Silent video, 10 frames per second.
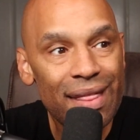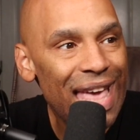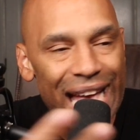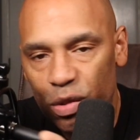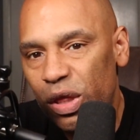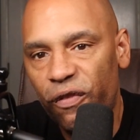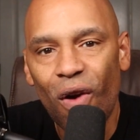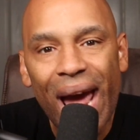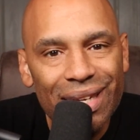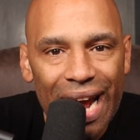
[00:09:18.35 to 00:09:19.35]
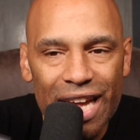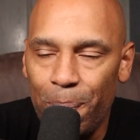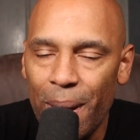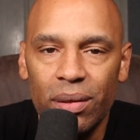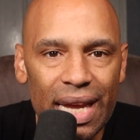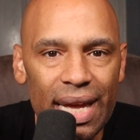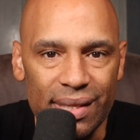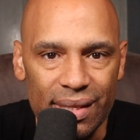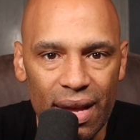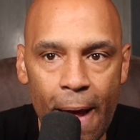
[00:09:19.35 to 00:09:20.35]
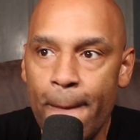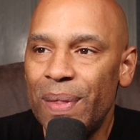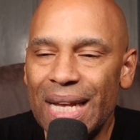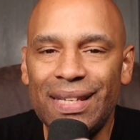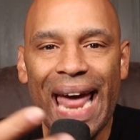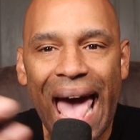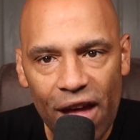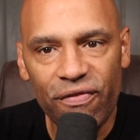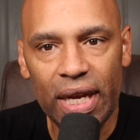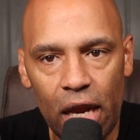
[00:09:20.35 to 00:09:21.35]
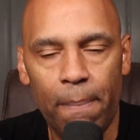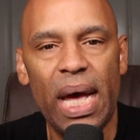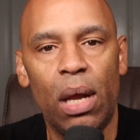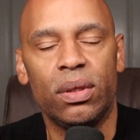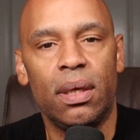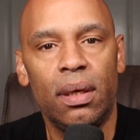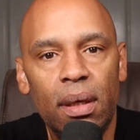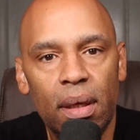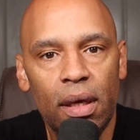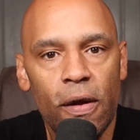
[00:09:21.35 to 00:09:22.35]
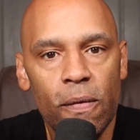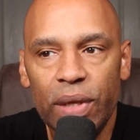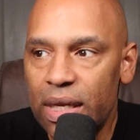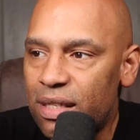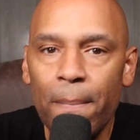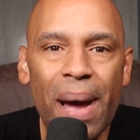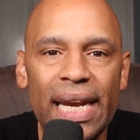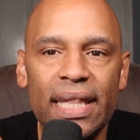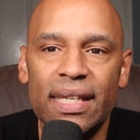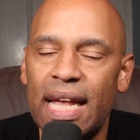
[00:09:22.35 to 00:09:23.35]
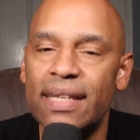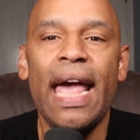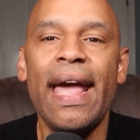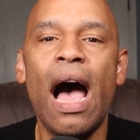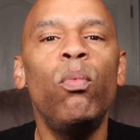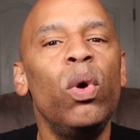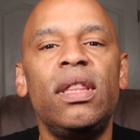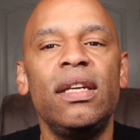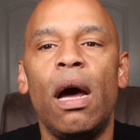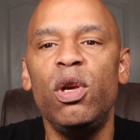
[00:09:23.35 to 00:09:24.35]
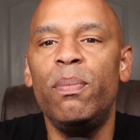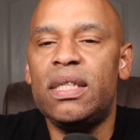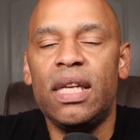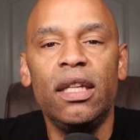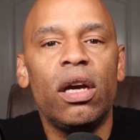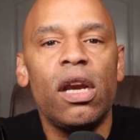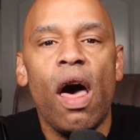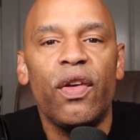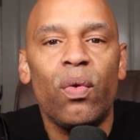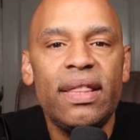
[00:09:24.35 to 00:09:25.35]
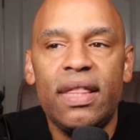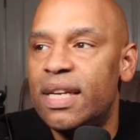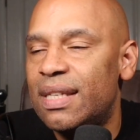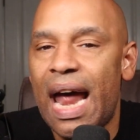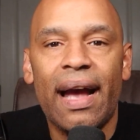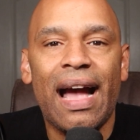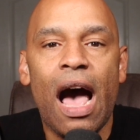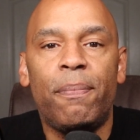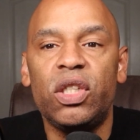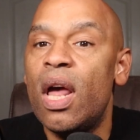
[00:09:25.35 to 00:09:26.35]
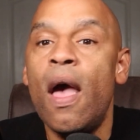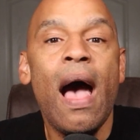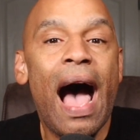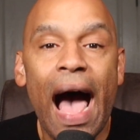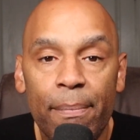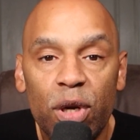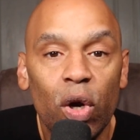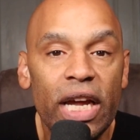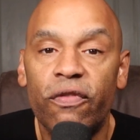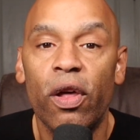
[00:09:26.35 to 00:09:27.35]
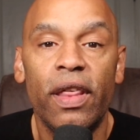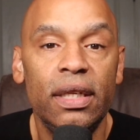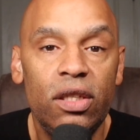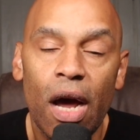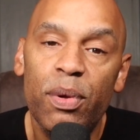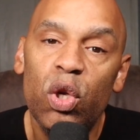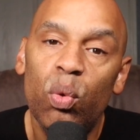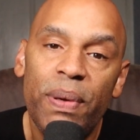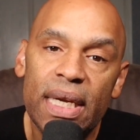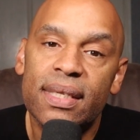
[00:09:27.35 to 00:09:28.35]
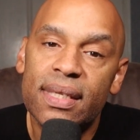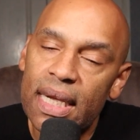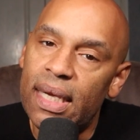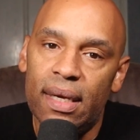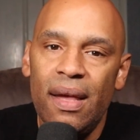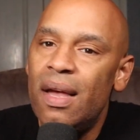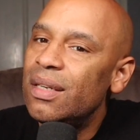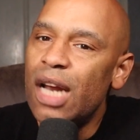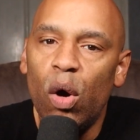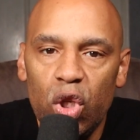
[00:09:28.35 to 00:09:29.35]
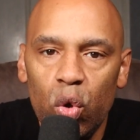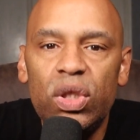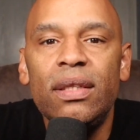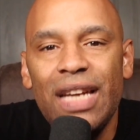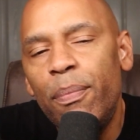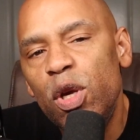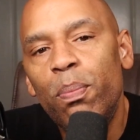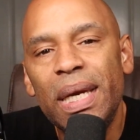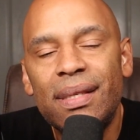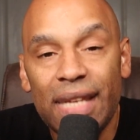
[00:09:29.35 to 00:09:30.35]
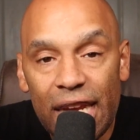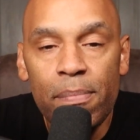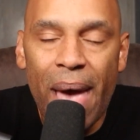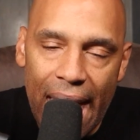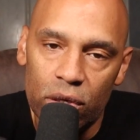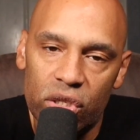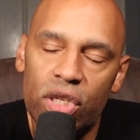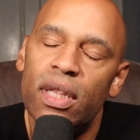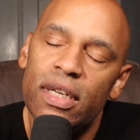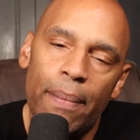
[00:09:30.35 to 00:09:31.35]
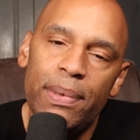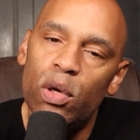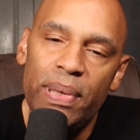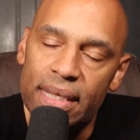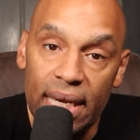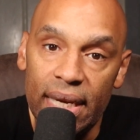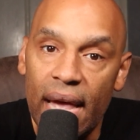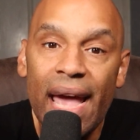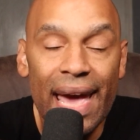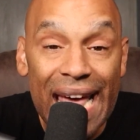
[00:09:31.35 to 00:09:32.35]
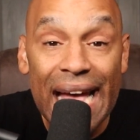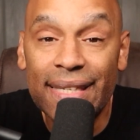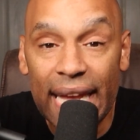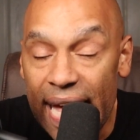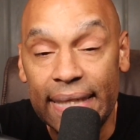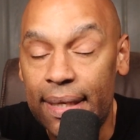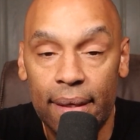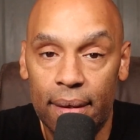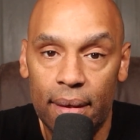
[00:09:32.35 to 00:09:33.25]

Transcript: And that's what the franchise belt is. It's an advocate belt. It's somebody that says, hey, I'm with the W B C. Look at all the great things that I accomplished. I'm great for the W B C. No, dude, the W B C matters to the W B C. And that's it.